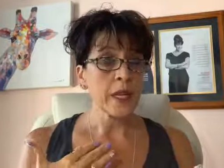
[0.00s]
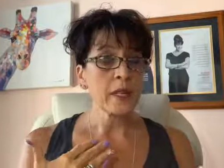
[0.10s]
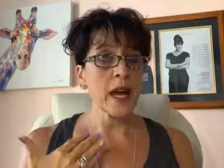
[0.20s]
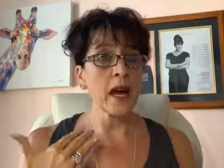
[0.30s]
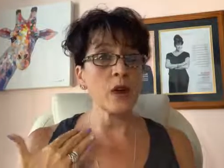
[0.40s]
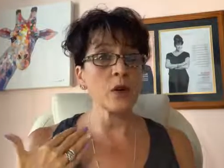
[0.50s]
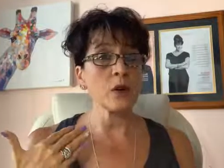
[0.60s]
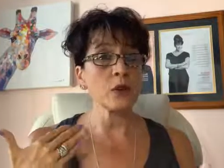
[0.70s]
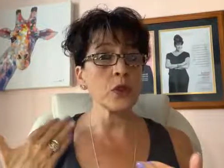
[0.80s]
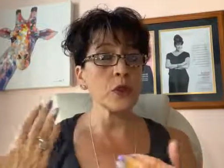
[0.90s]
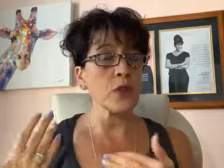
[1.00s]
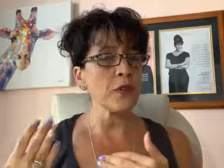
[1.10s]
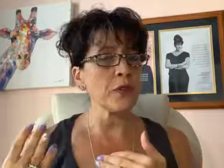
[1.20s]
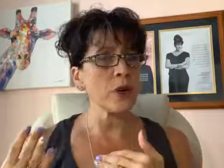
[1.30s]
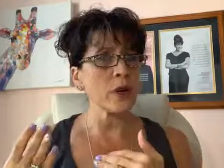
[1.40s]
Now, 3 or
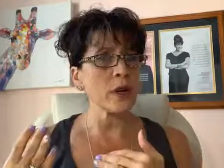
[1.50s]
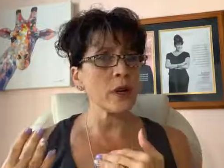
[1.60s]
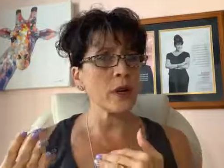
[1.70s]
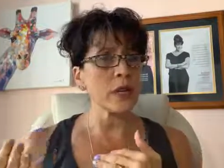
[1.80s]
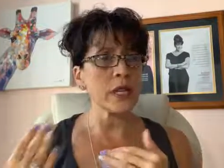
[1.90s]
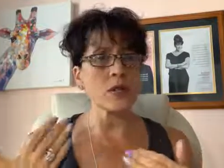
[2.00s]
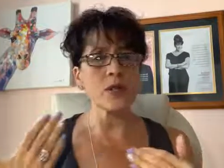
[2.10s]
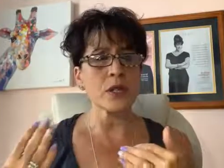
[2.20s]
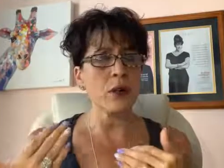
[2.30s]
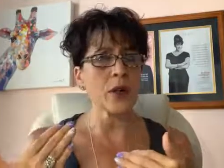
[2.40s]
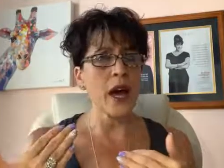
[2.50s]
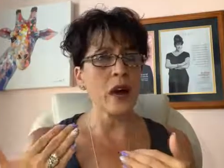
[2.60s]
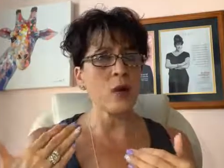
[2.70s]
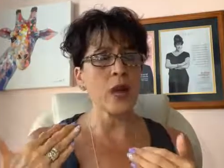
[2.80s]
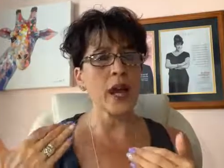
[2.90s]
4 years ago
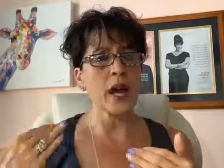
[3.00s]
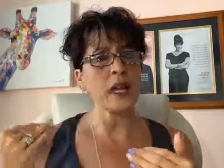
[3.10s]
now, when I